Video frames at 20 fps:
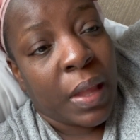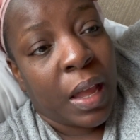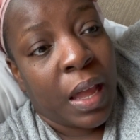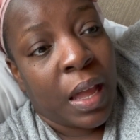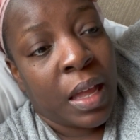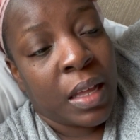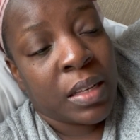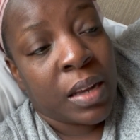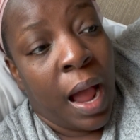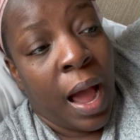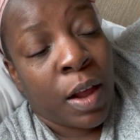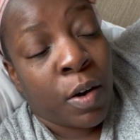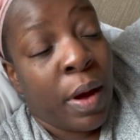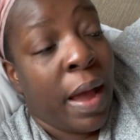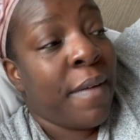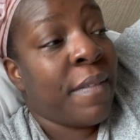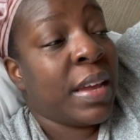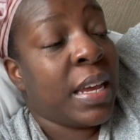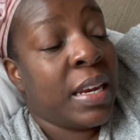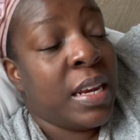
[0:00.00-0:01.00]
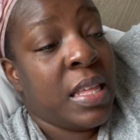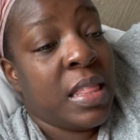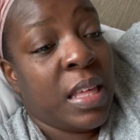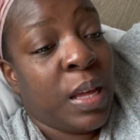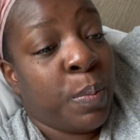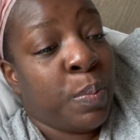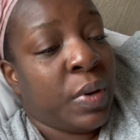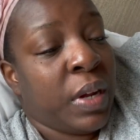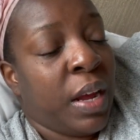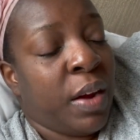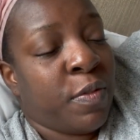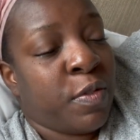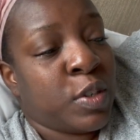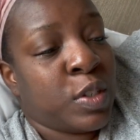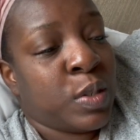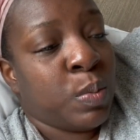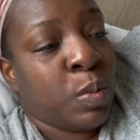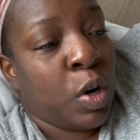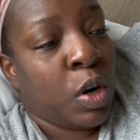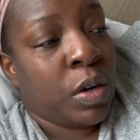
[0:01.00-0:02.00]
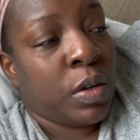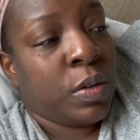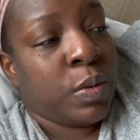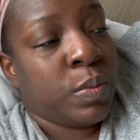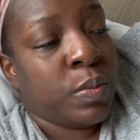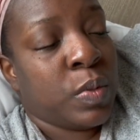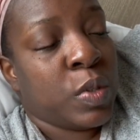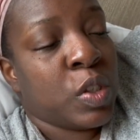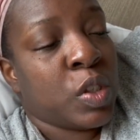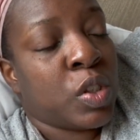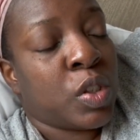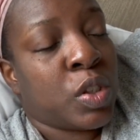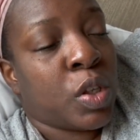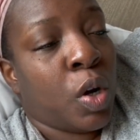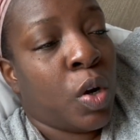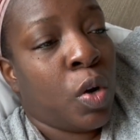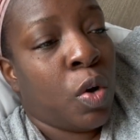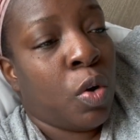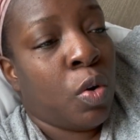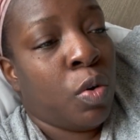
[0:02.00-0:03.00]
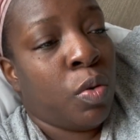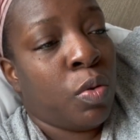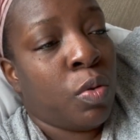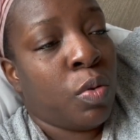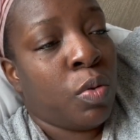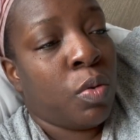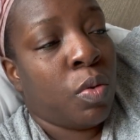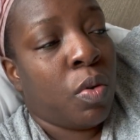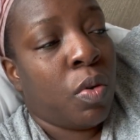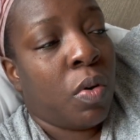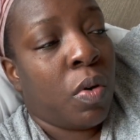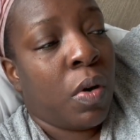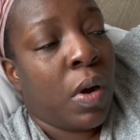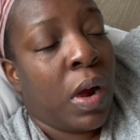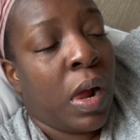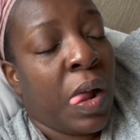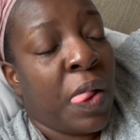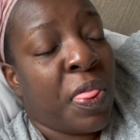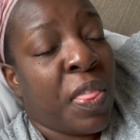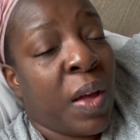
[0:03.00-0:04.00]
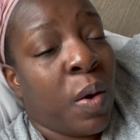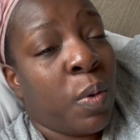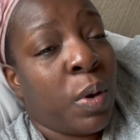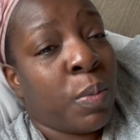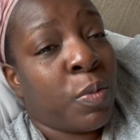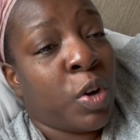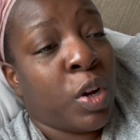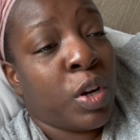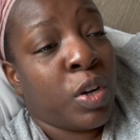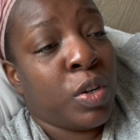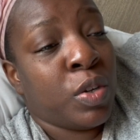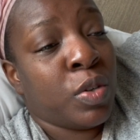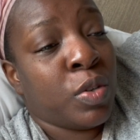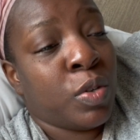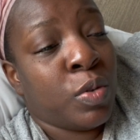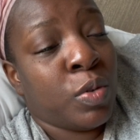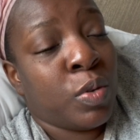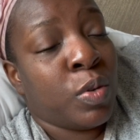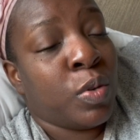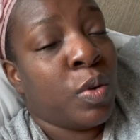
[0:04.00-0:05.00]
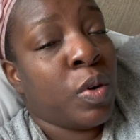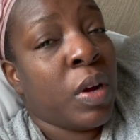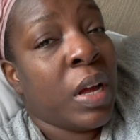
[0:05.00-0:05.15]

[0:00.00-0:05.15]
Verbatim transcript: and I don't have anything planned for tomorrow. So I think what I'm going to do,